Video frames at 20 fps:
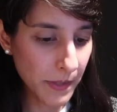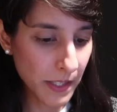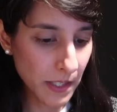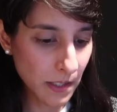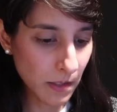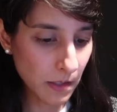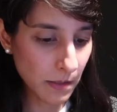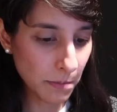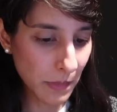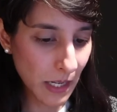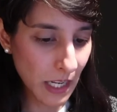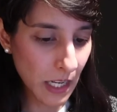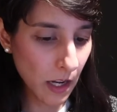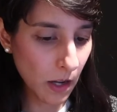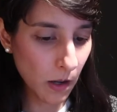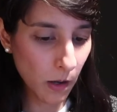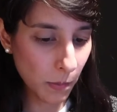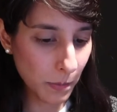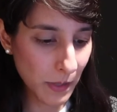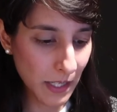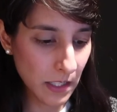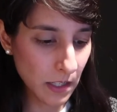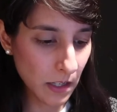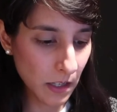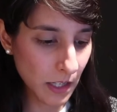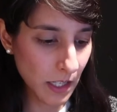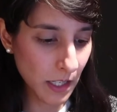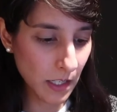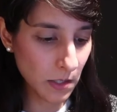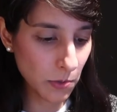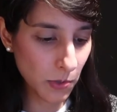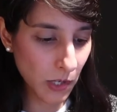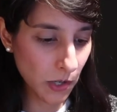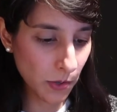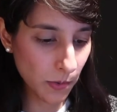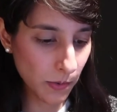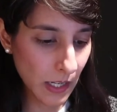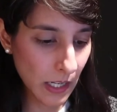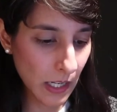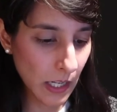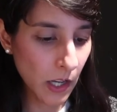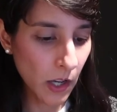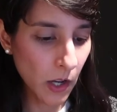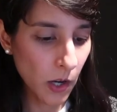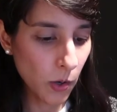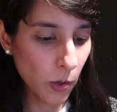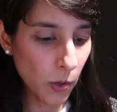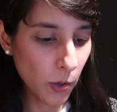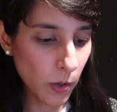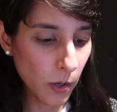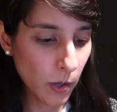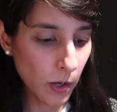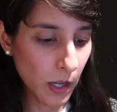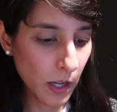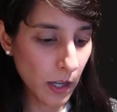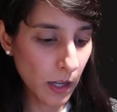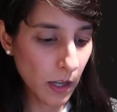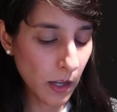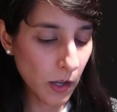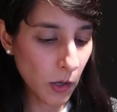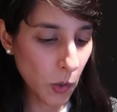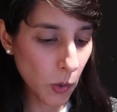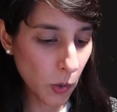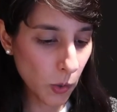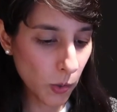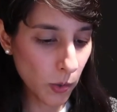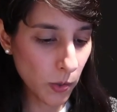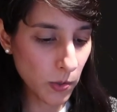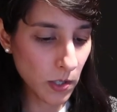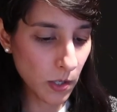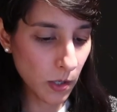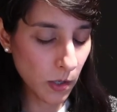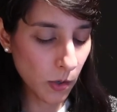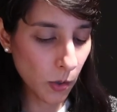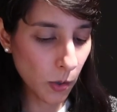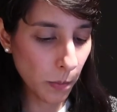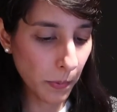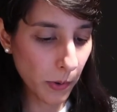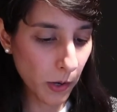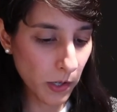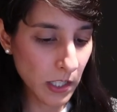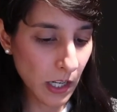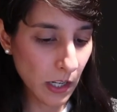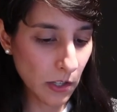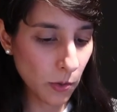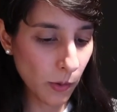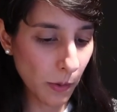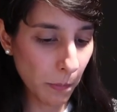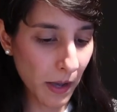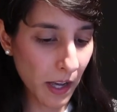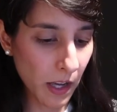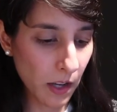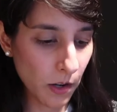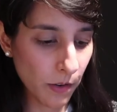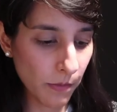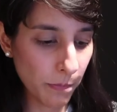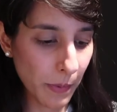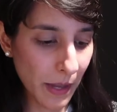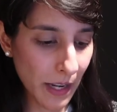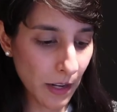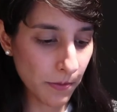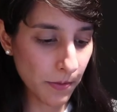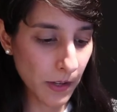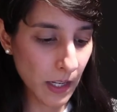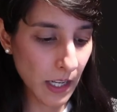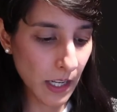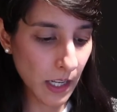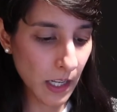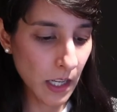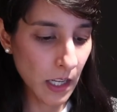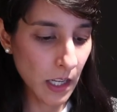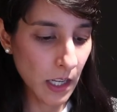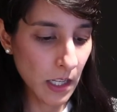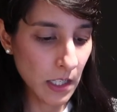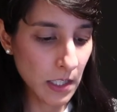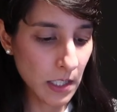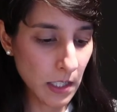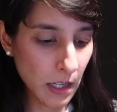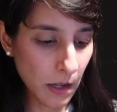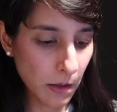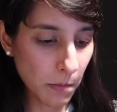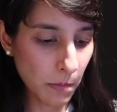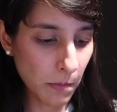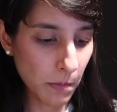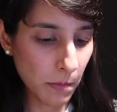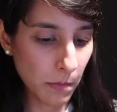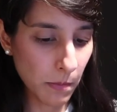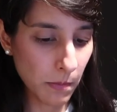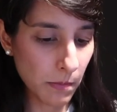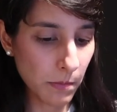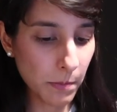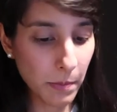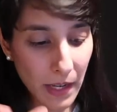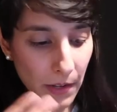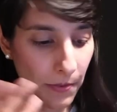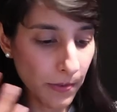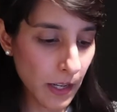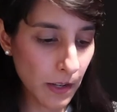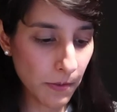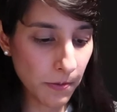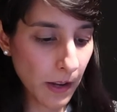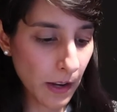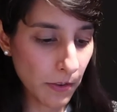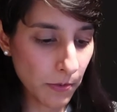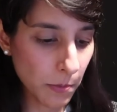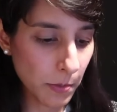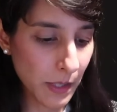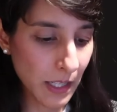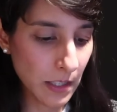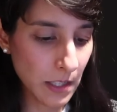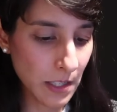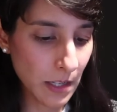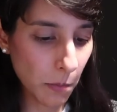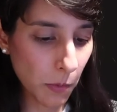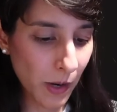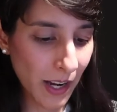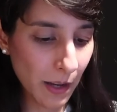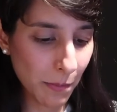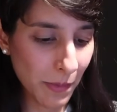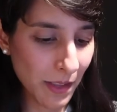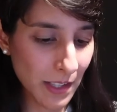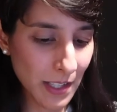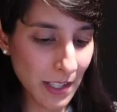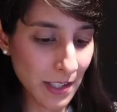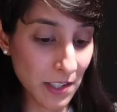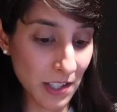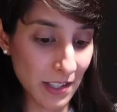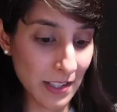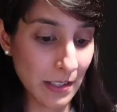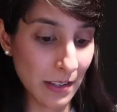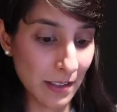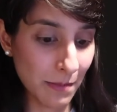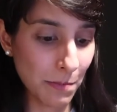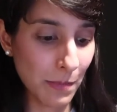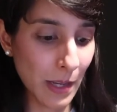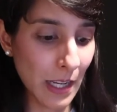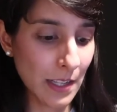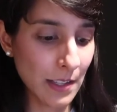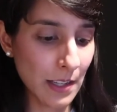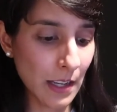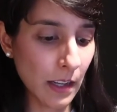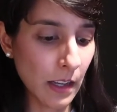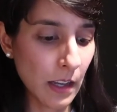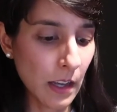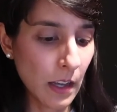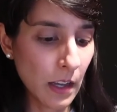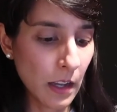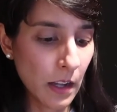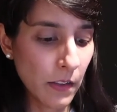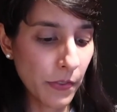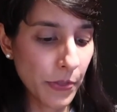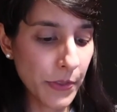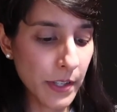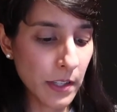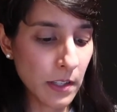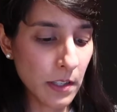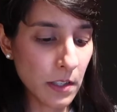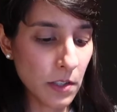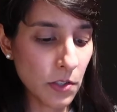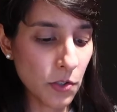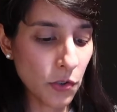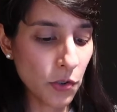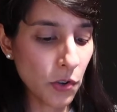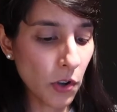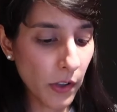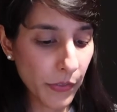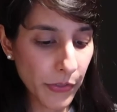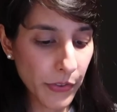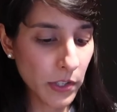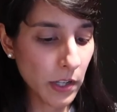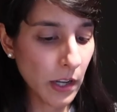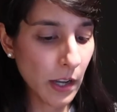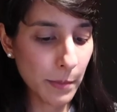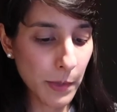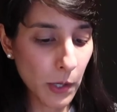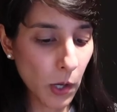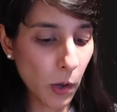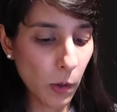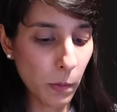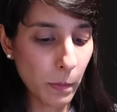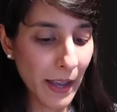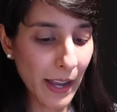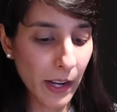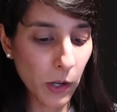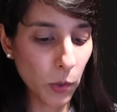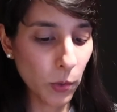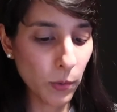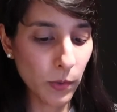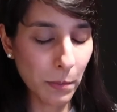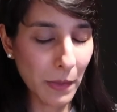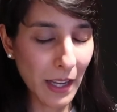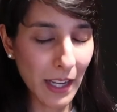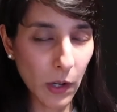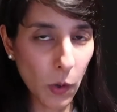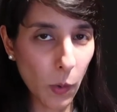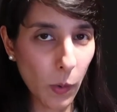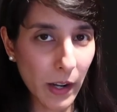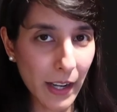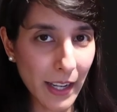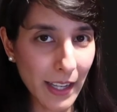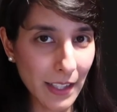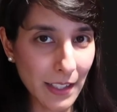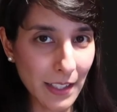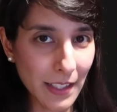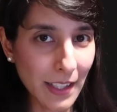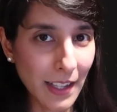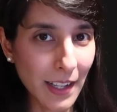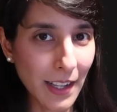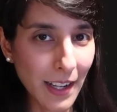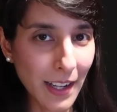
This could mean a hobby turning into a career or a cause or project you are part of benefiting some benefiting favorably in some way. I mean, this is just amazing. This is not the time to hold back or remain quiet.